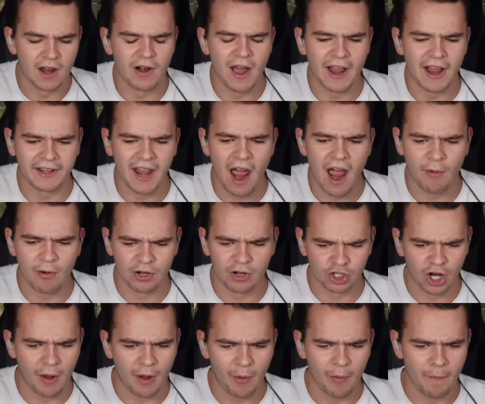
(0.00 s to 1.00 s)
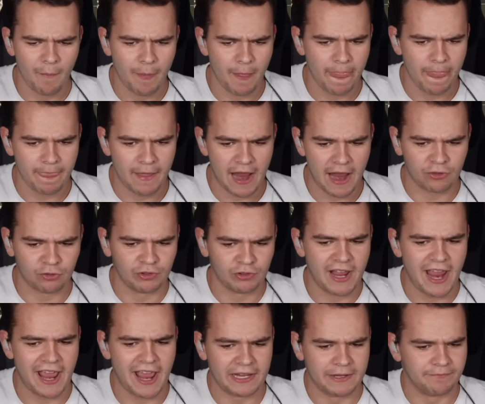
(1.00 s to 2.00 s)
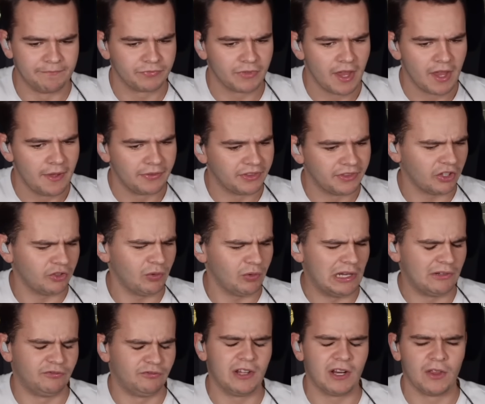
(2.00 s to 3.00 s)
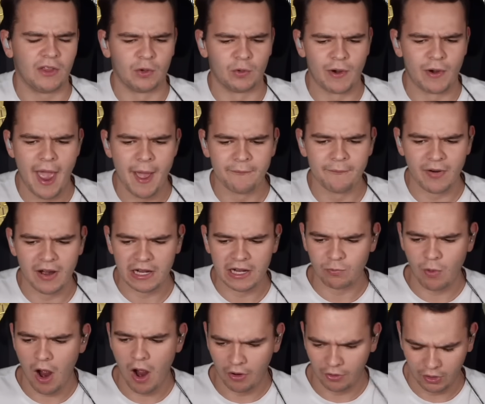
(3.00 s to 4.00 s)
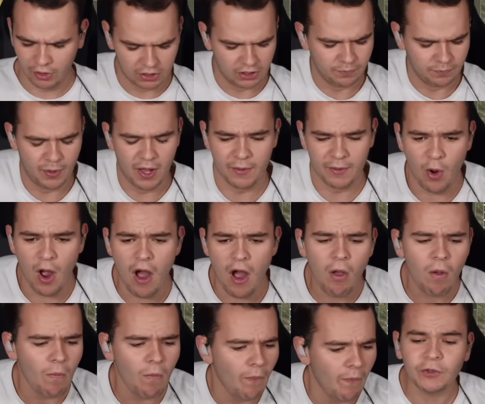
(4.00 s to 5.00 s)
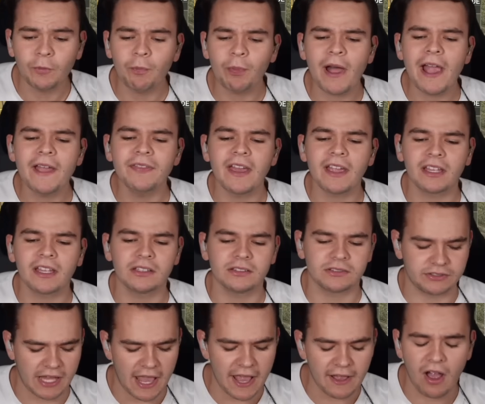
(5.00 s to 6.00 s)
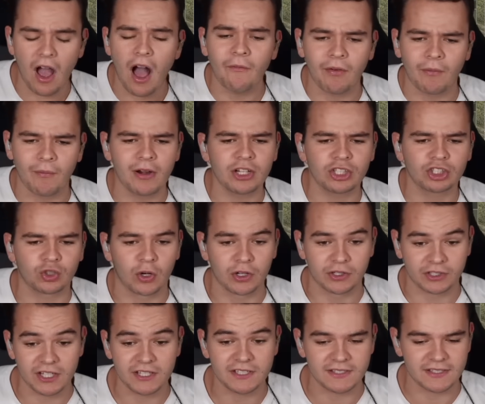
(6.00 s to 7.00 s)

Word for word: All right, now we're in trouble. A380. Doesn't really fit on the ramp very well at all, but, well, it's a plane that can take off on very short